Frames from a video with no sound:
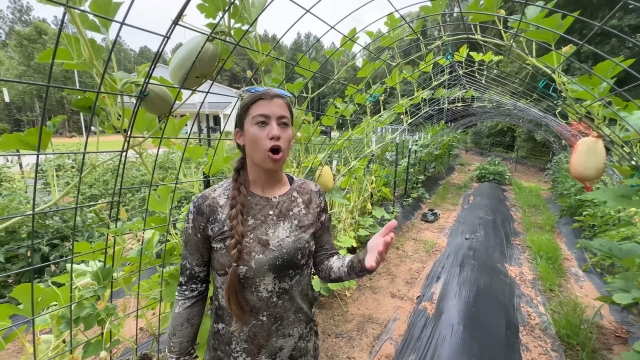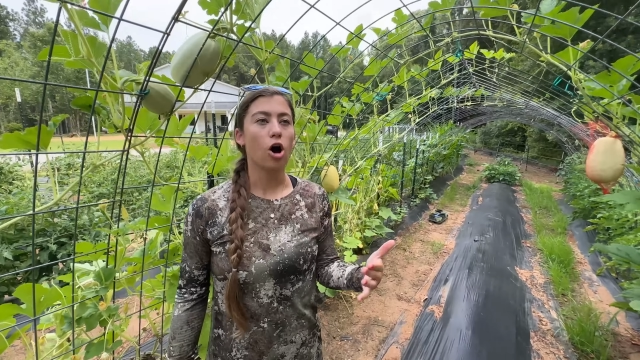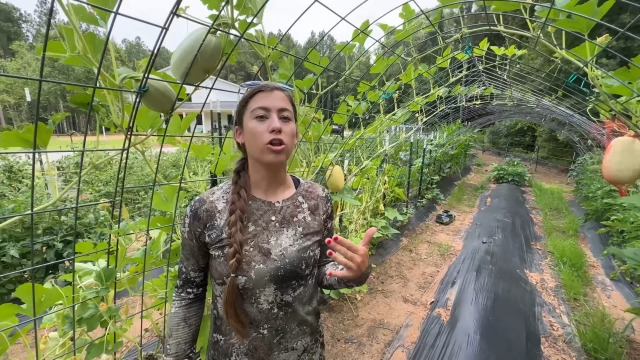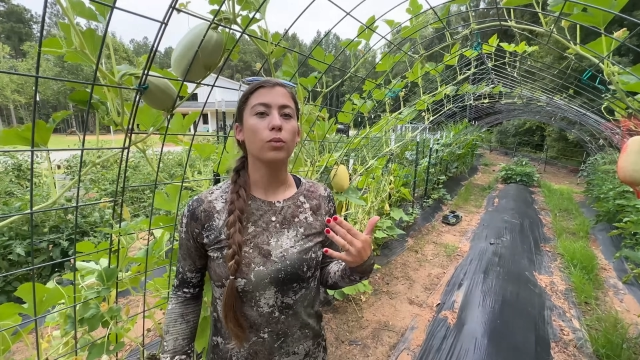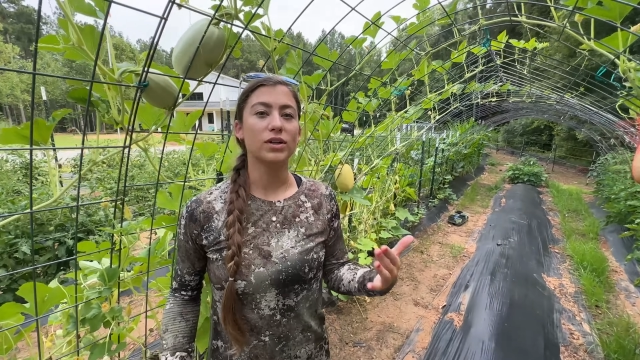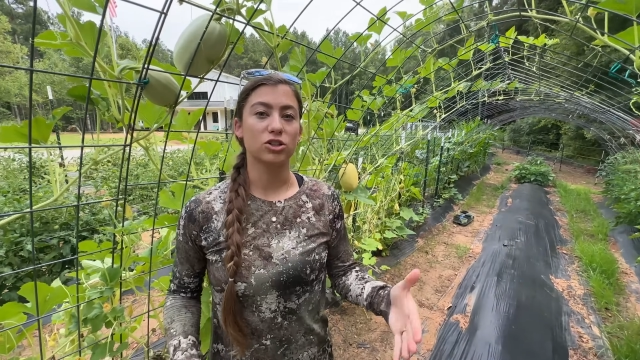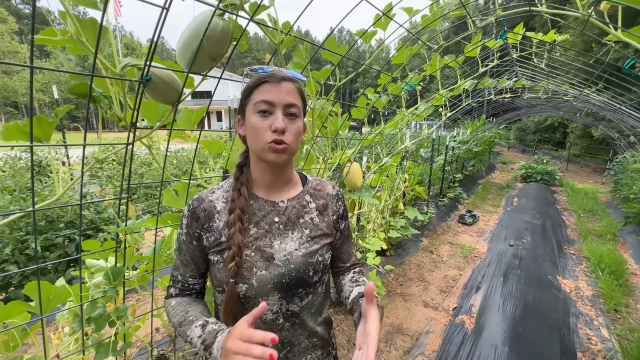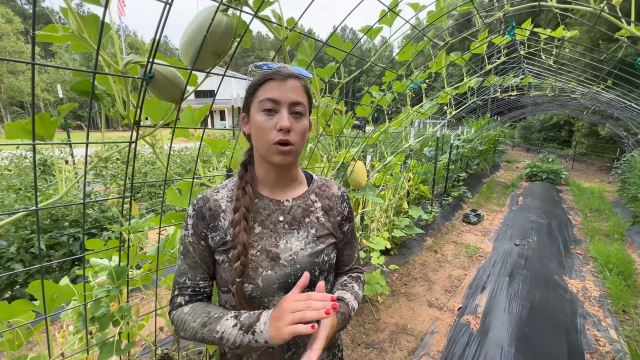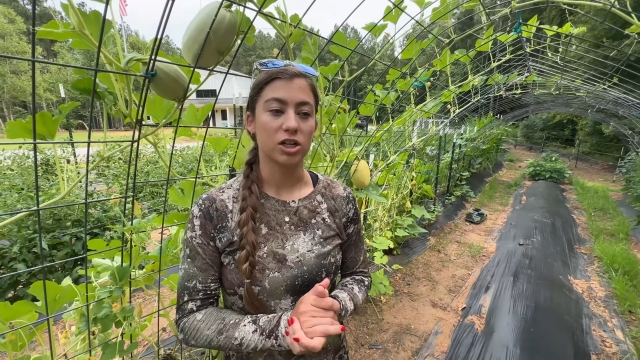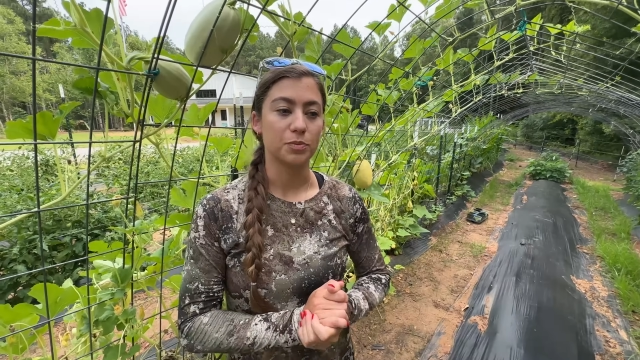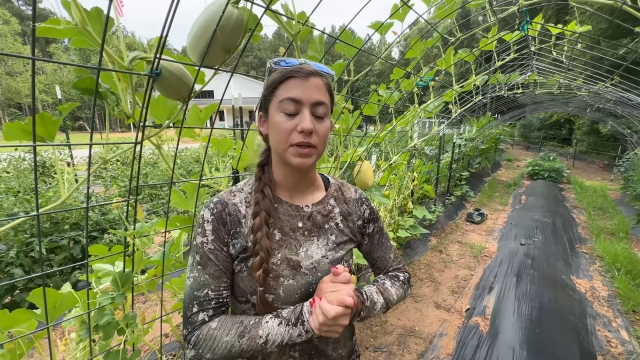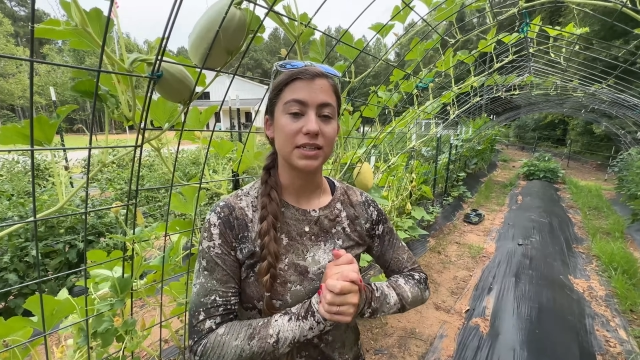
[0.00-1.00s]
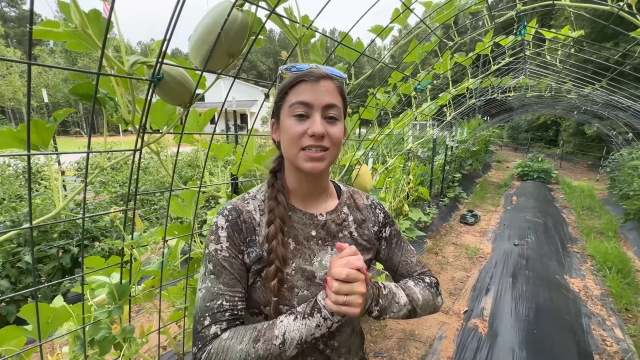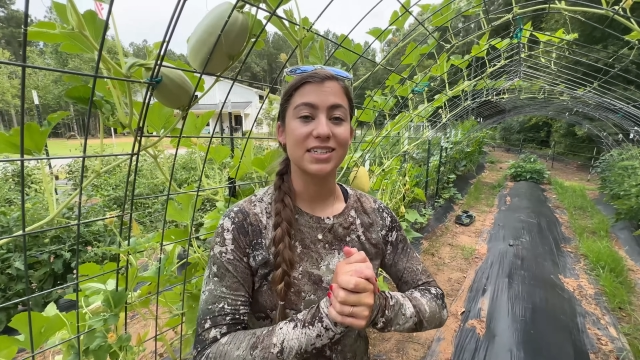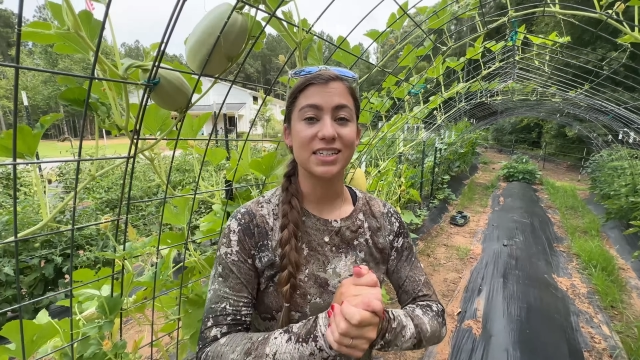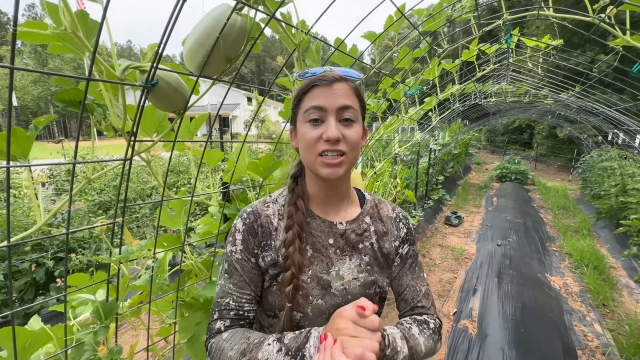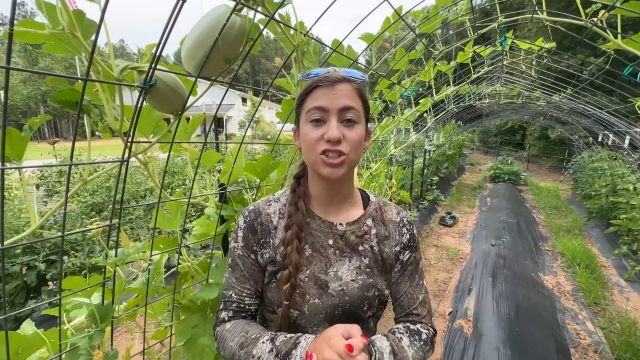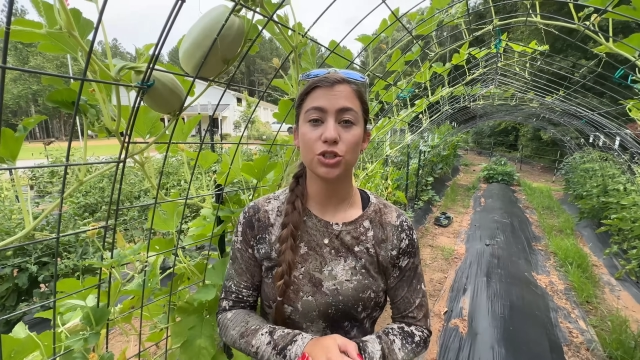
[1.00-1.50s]
it's called squash? a winter squash because
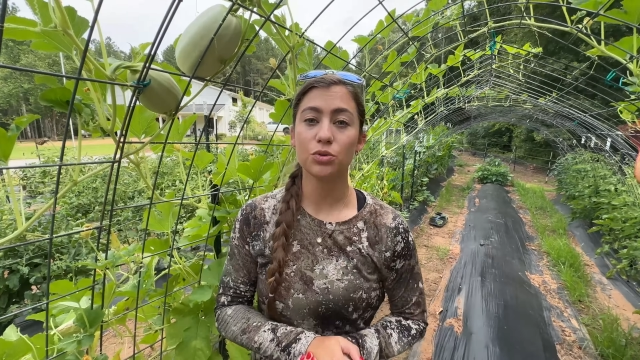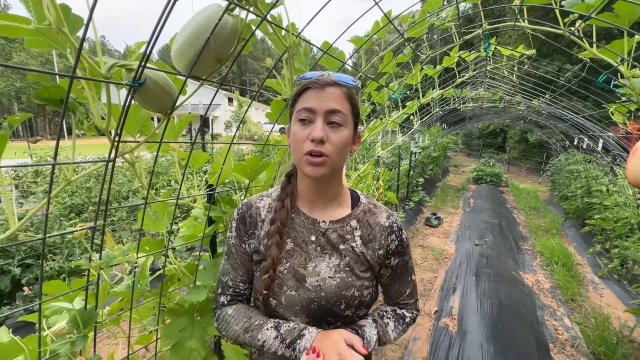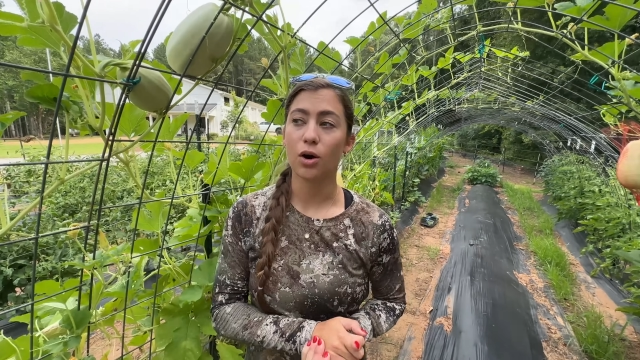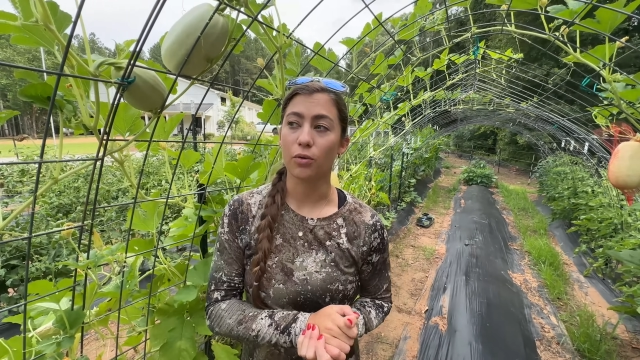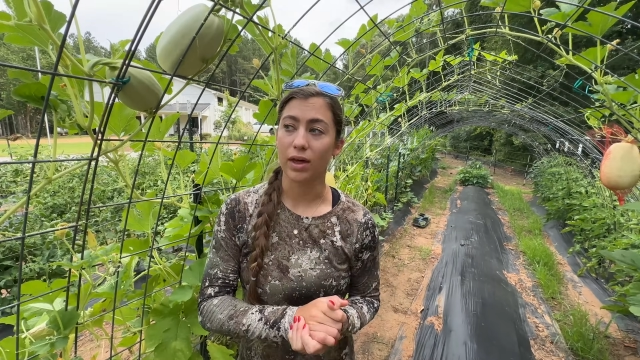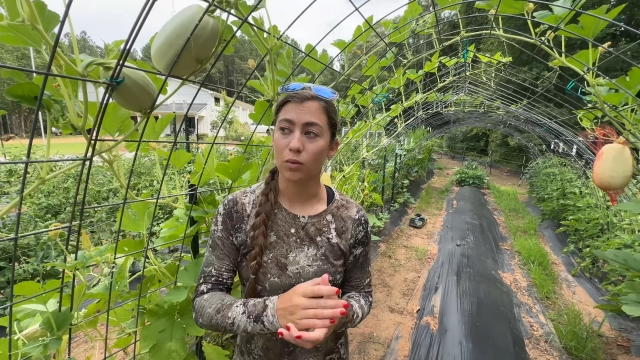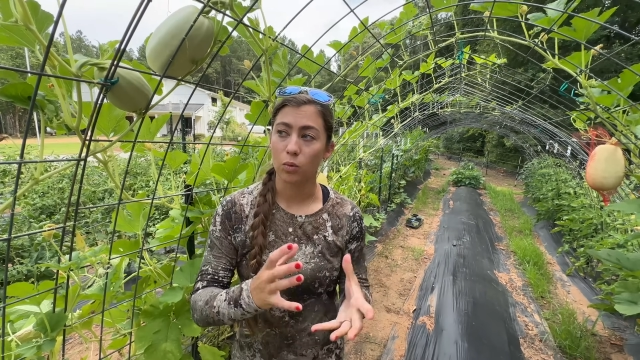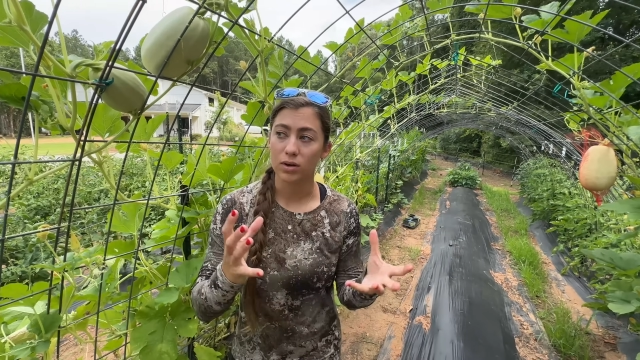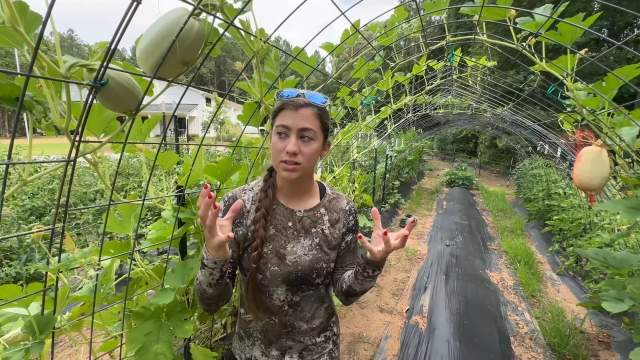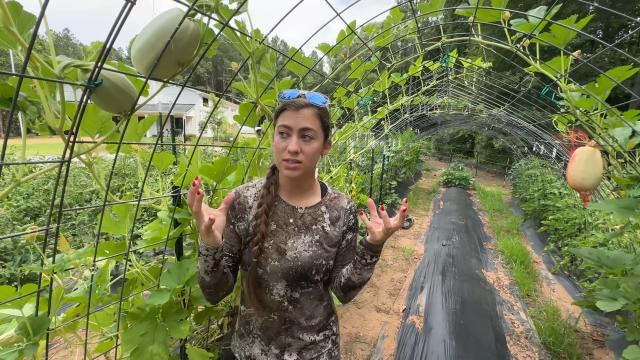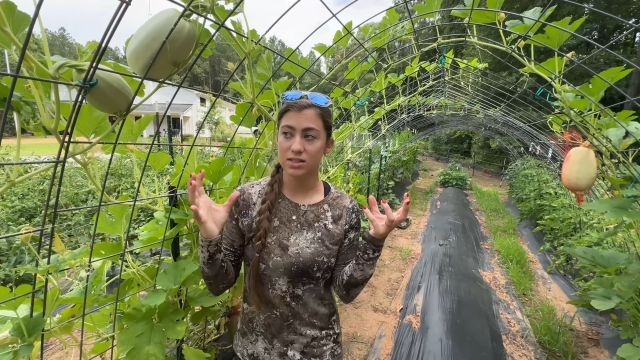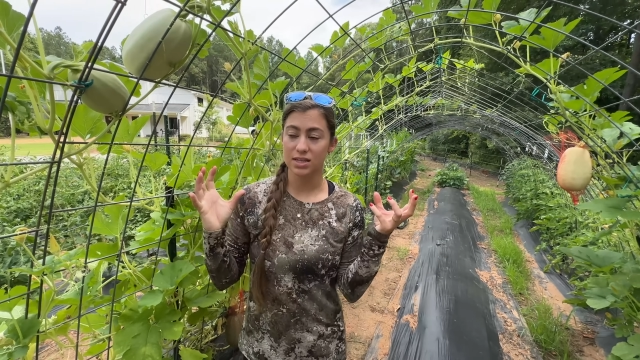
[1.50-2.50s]
did you know that once